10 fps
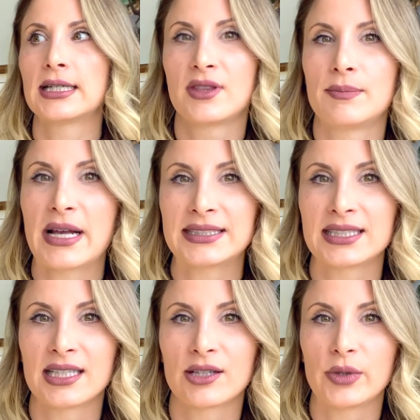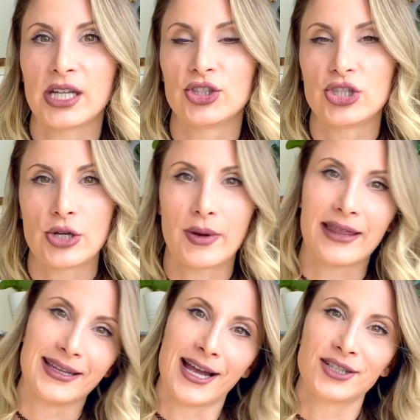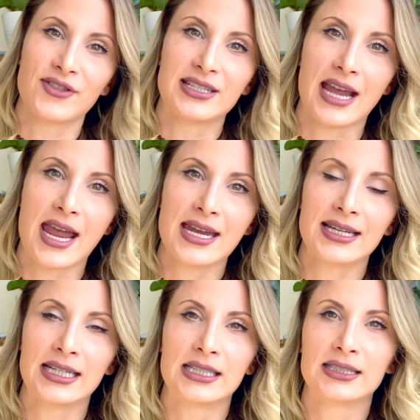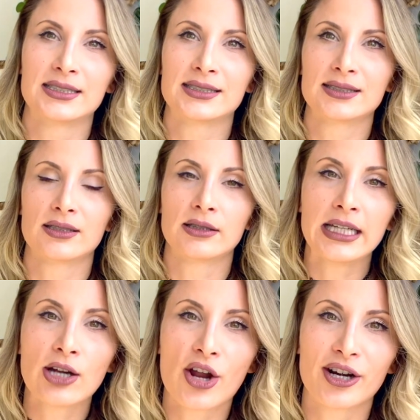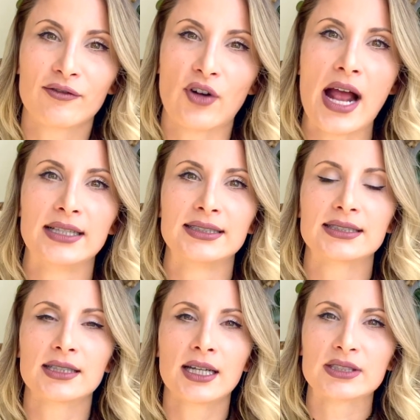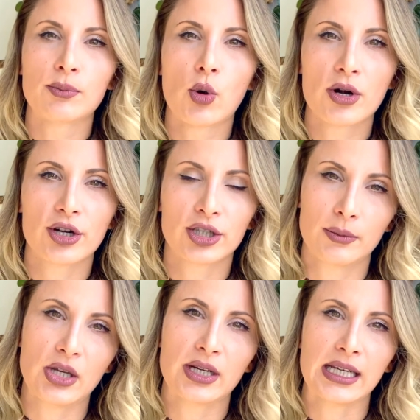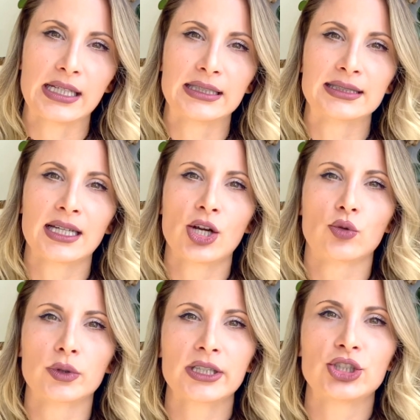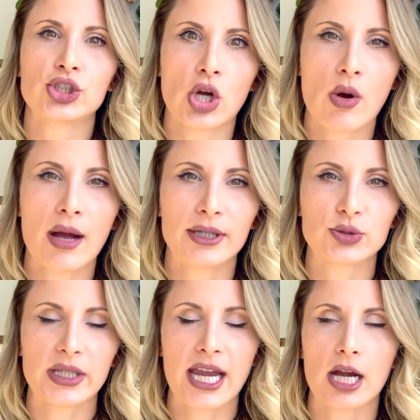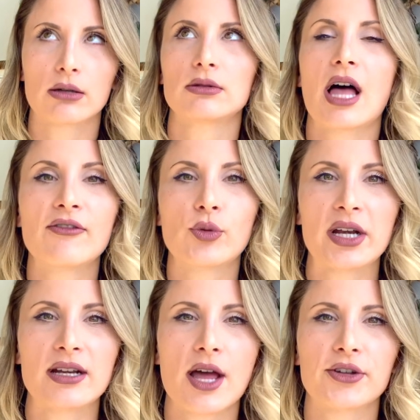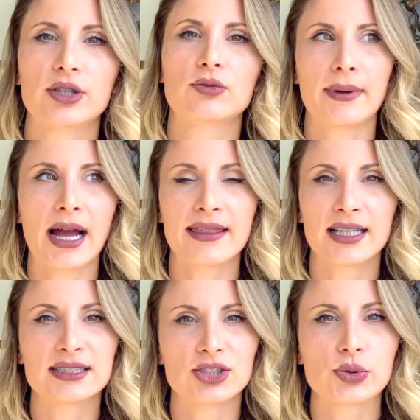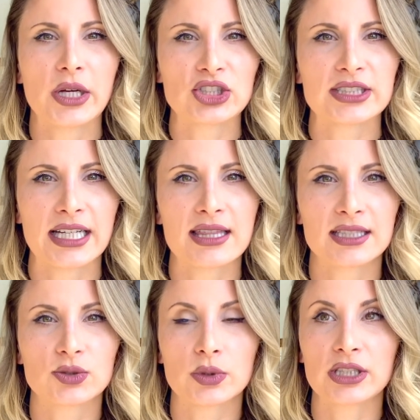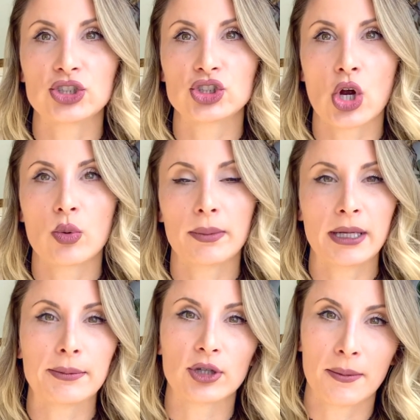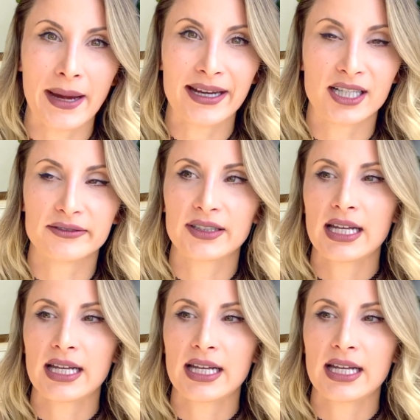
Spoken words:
The best thing that we can do at the end of the day is lean on our friends, support our communities, really show how much we care, love one another. I think situations like this really show what people are made of